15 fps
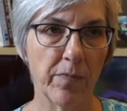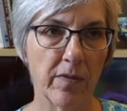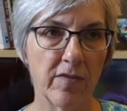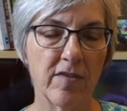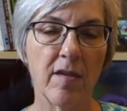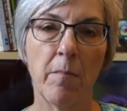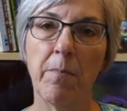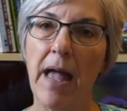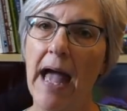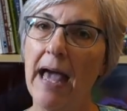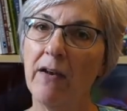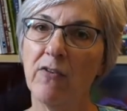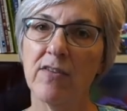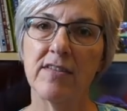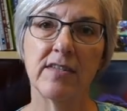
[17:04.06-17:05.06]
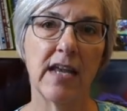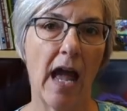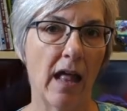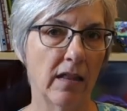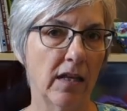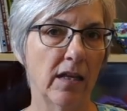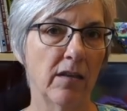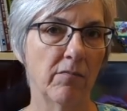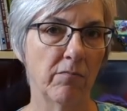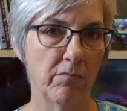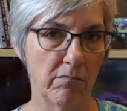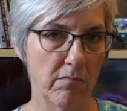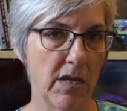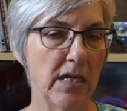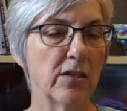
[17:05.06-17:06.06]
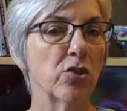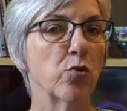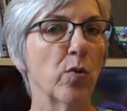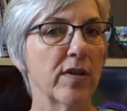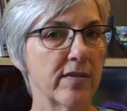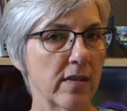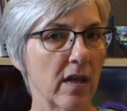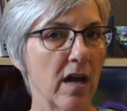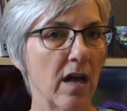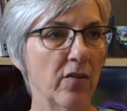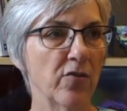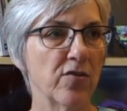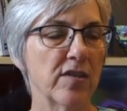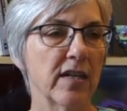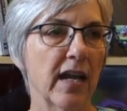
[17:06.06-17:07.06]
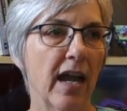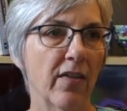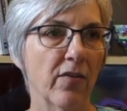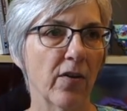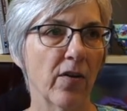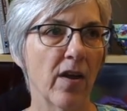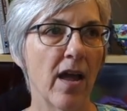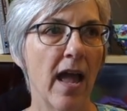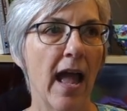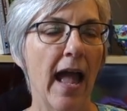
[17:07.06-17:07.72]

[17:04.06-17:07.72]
some patterns telling me to twist the colors together,